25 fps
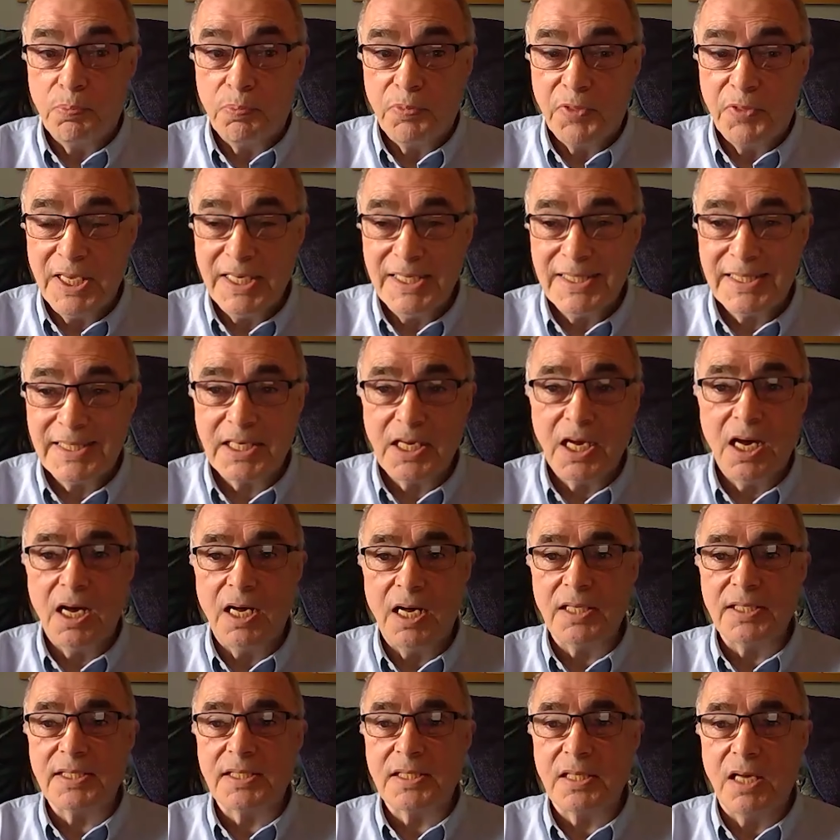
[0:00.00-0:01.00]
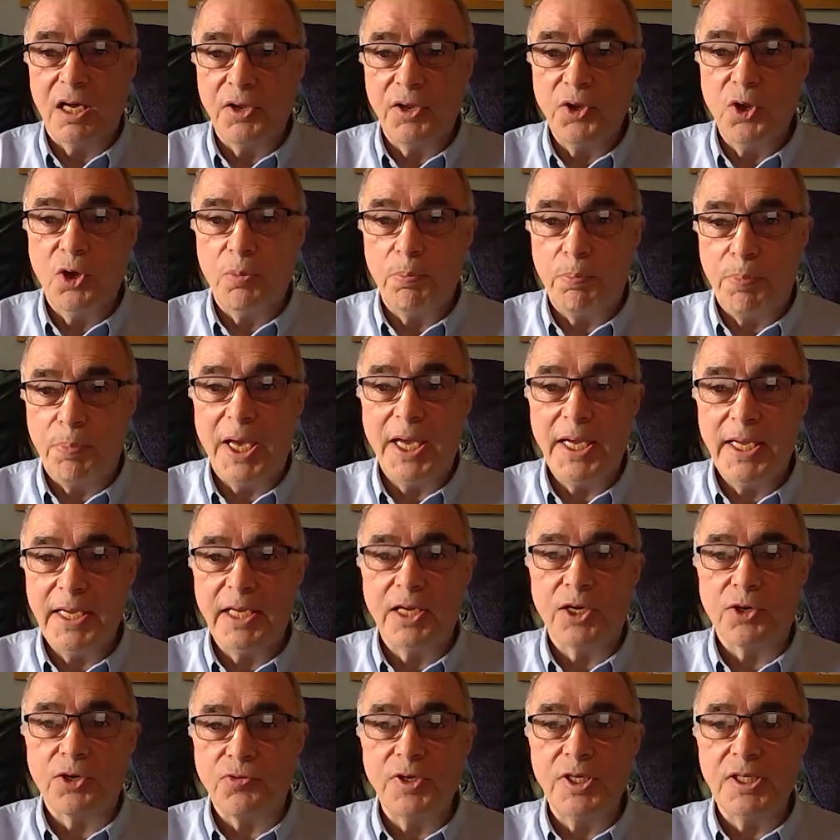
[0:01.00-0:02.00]
These cuts are not pay
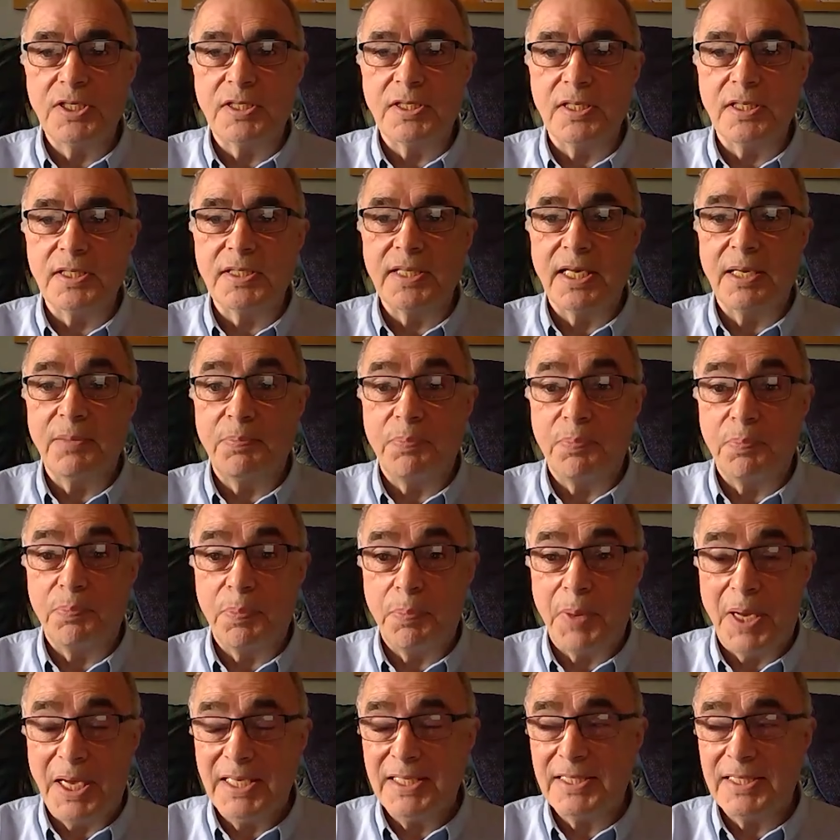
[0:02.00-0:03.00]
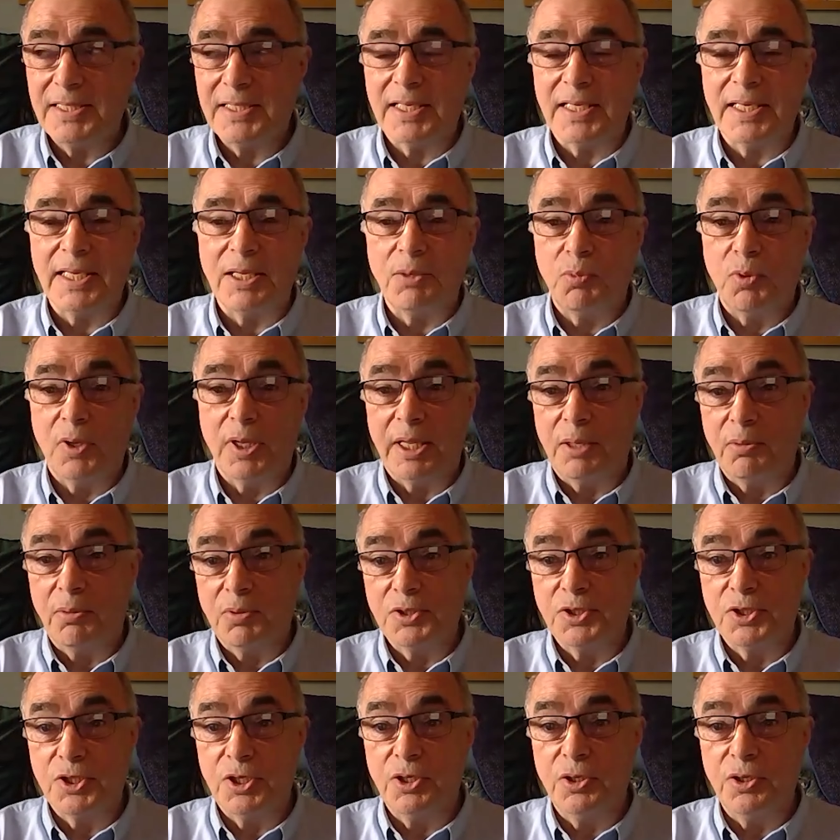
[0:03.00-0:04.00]
increases. They basically, what they will
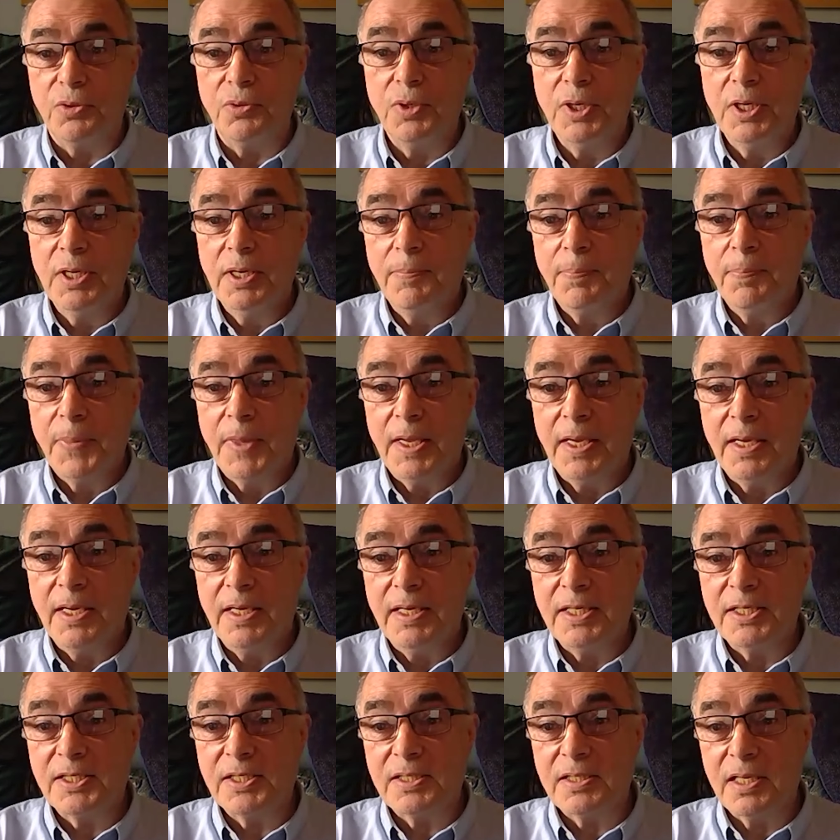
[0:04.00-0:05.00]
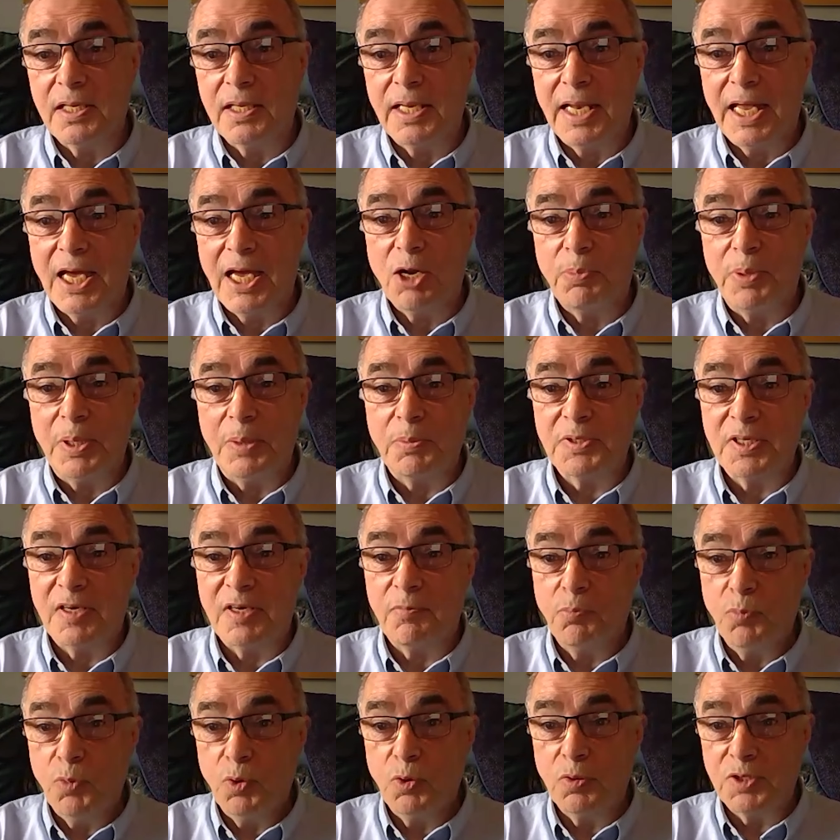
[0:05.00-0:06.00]
do is allow people to
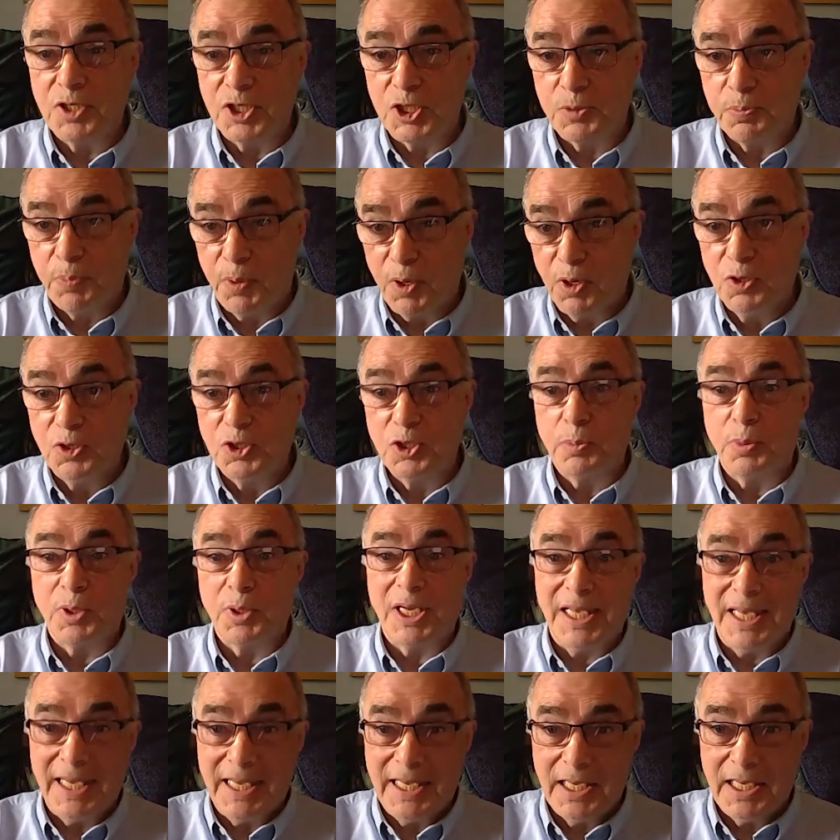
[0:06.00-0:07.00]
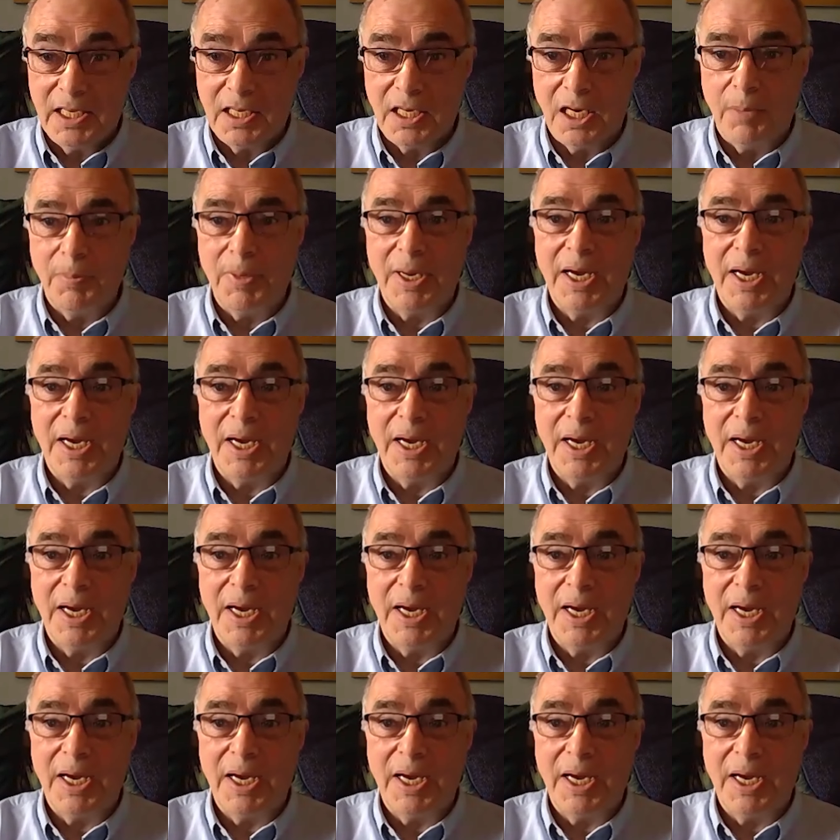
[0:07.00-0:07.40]
have more disposable income.